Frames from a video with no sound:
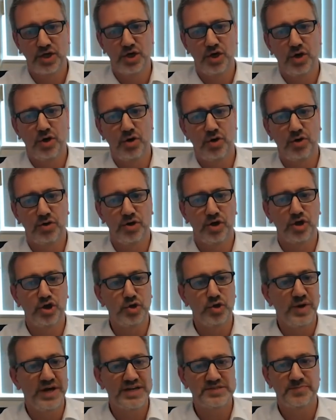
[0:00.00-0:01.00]
on
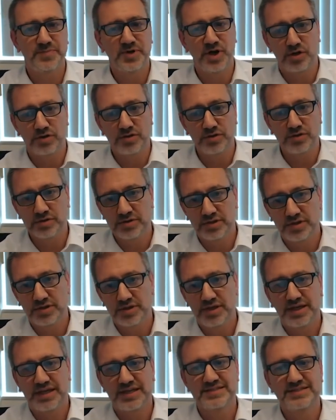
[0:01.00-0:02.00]
US product
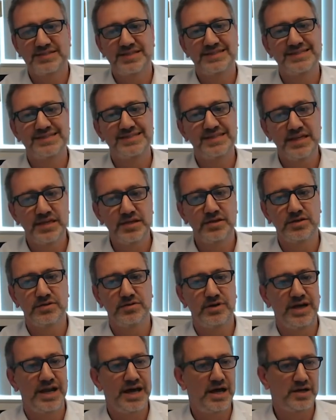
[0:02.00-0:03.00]
is the single
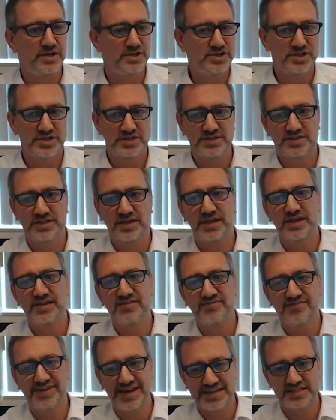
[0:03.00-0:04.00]
largest
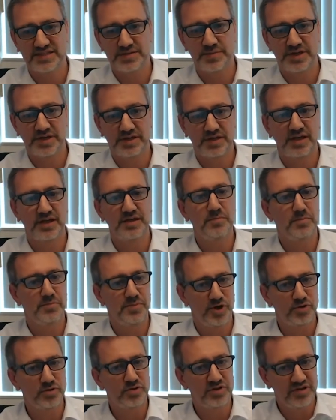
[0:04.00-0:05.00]
investment in
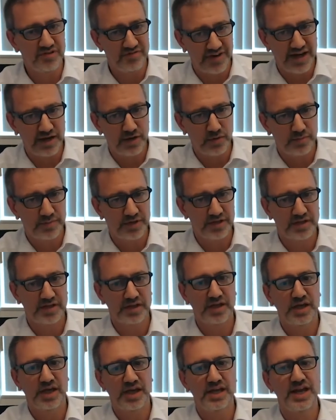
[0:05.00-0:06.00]
product development
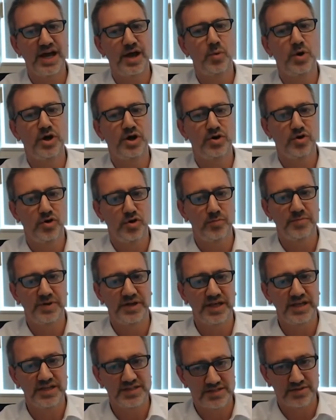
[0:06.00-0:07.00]
in our company
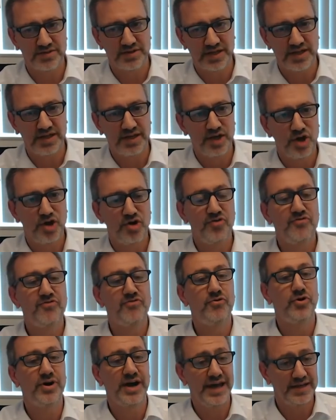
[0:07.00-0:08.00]
history
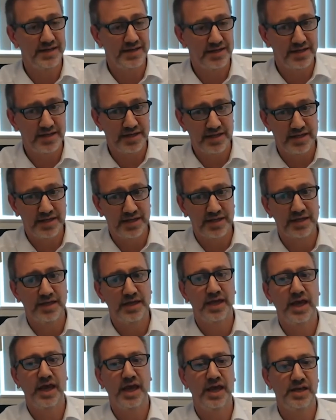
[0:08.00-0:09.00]
for entering
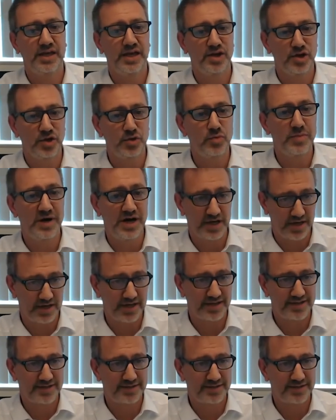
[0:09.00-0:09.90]
in a new market.